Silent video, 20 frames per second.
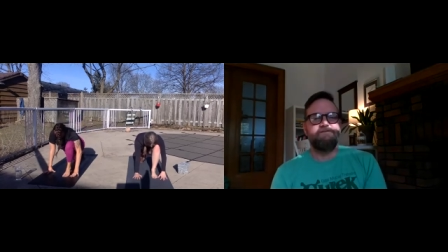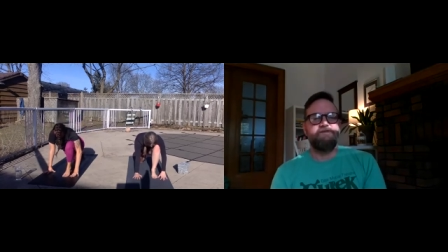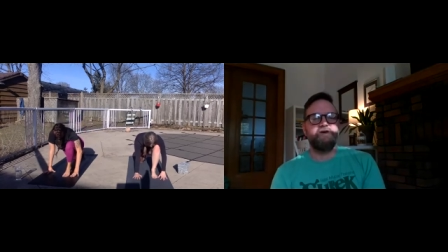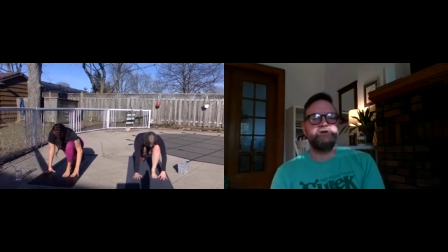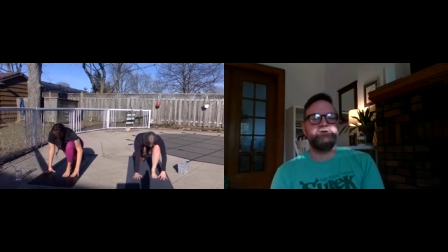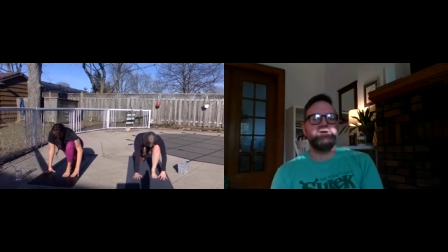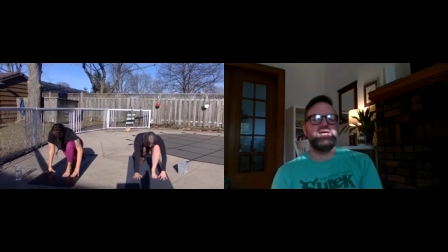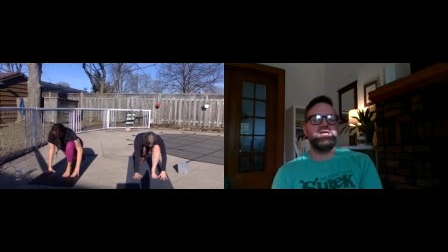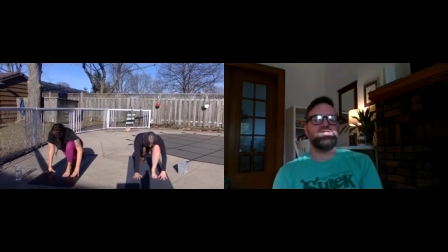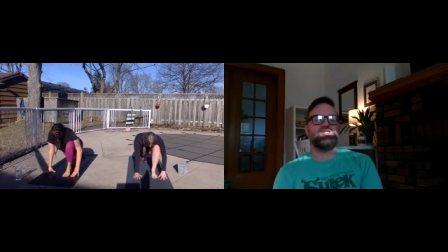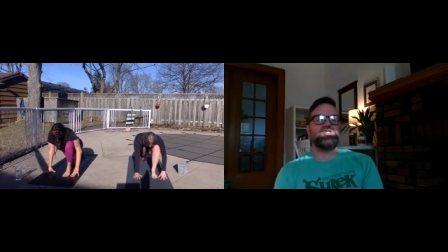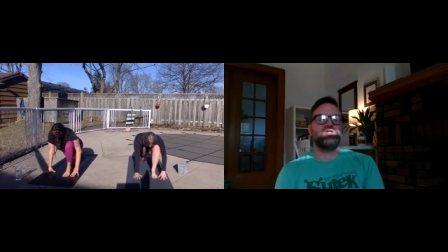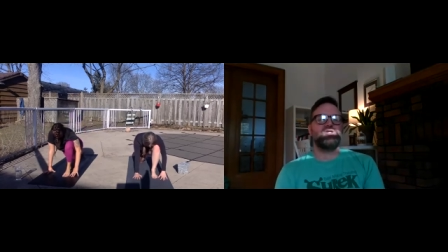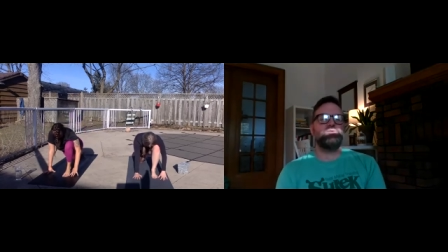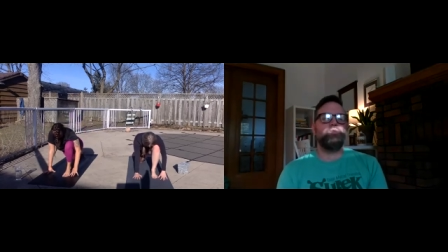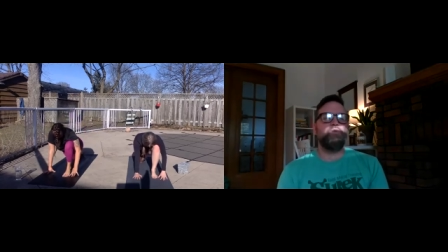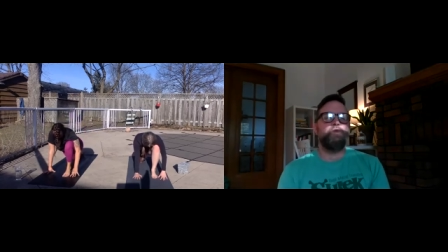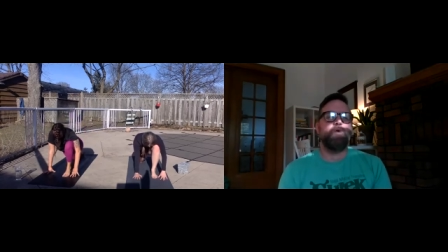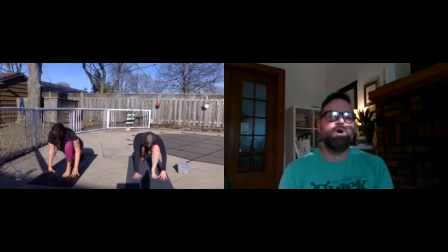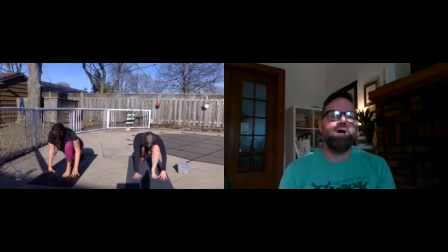
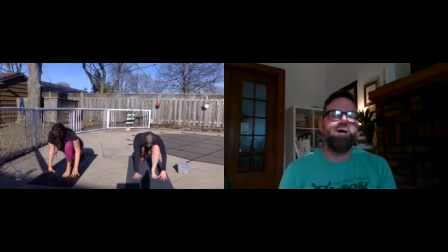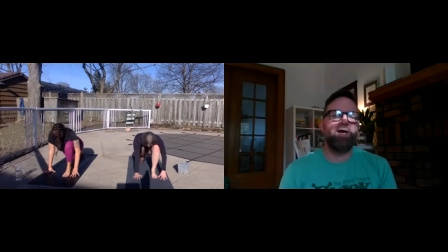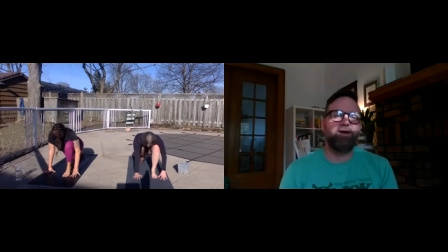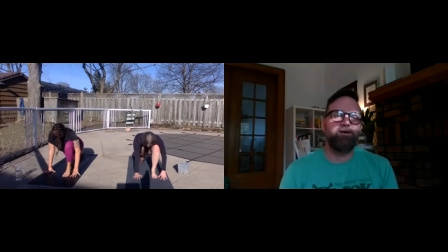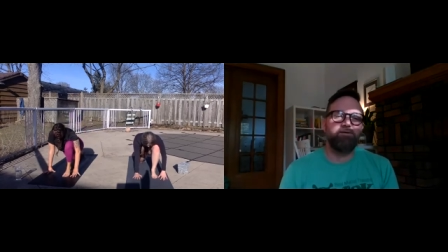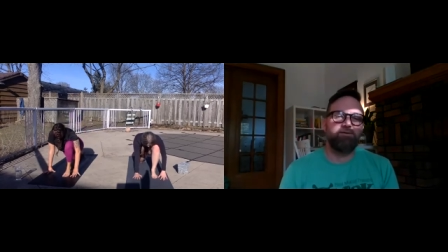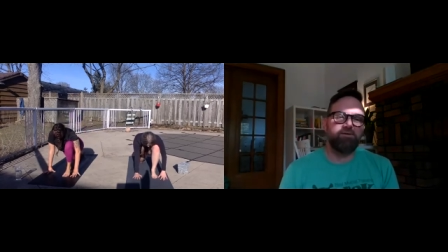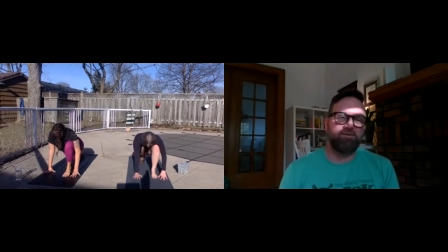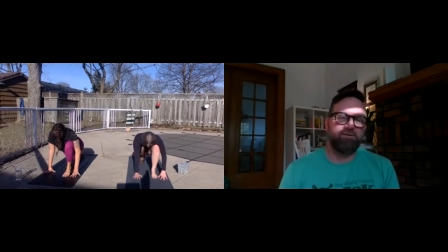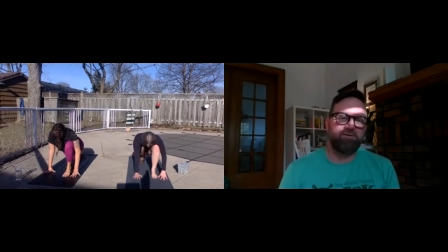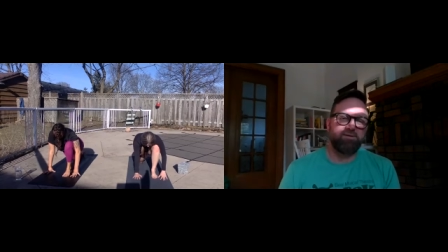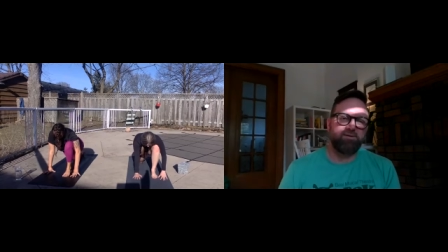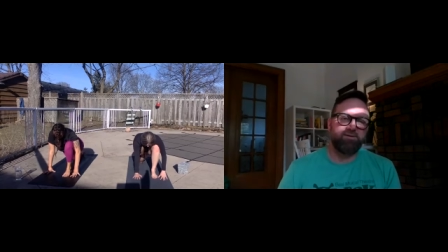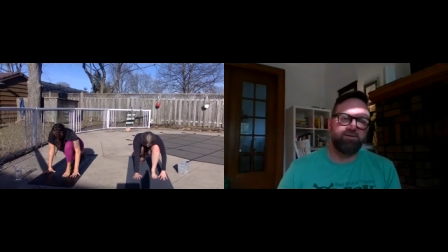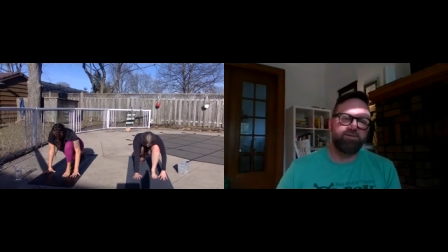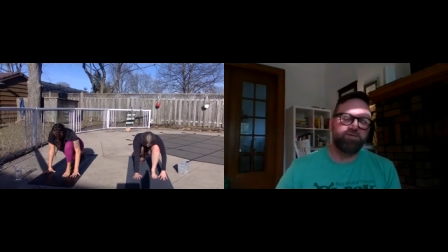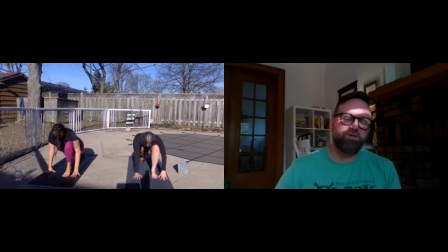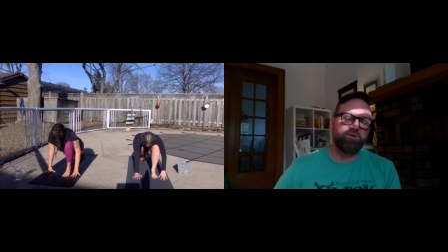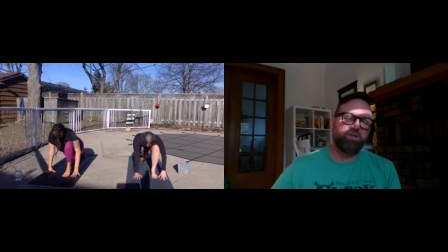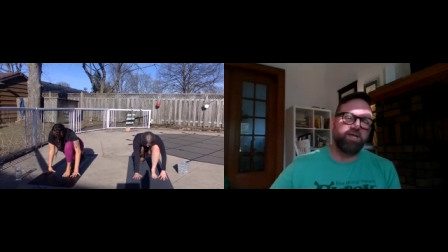Variation 1.
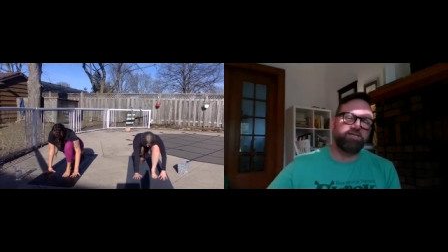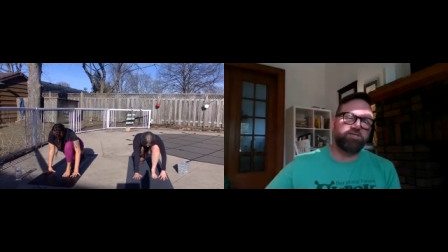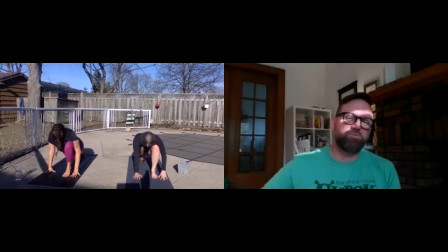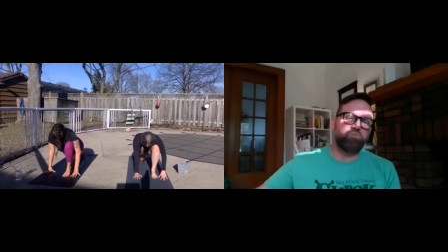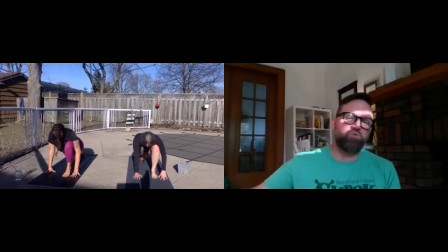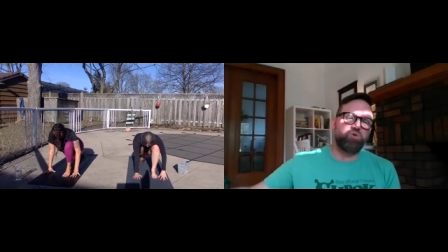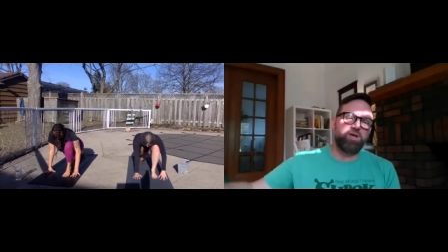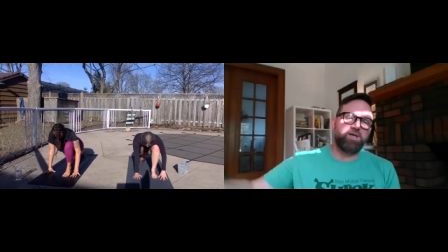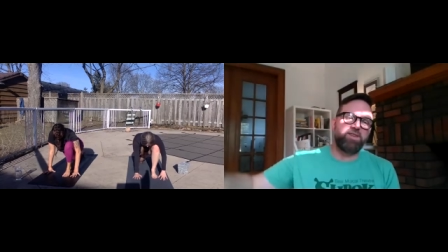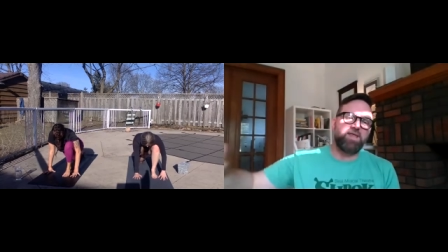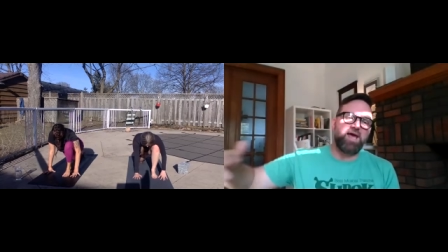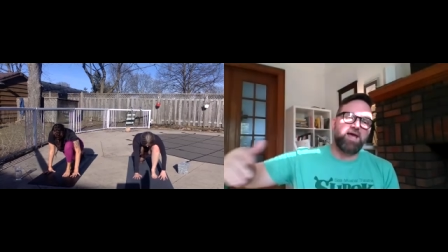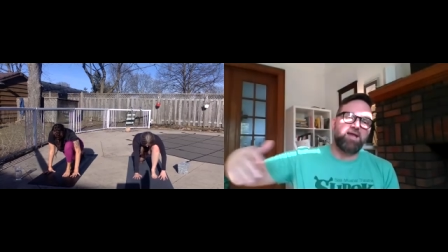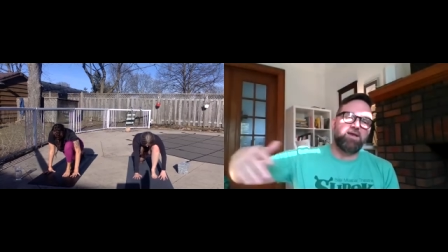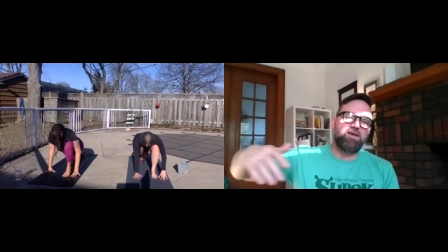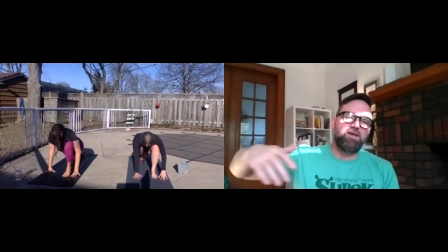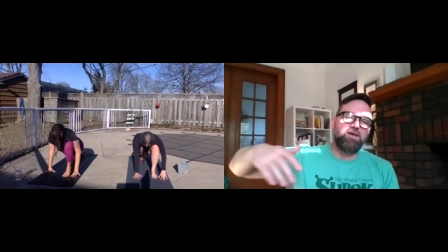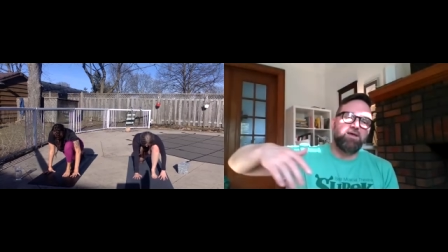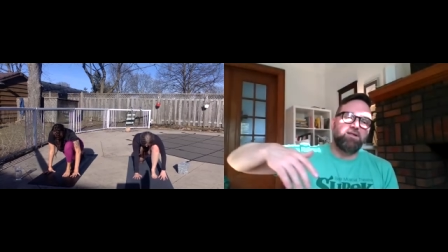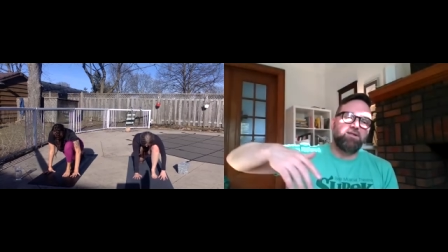So let's bring that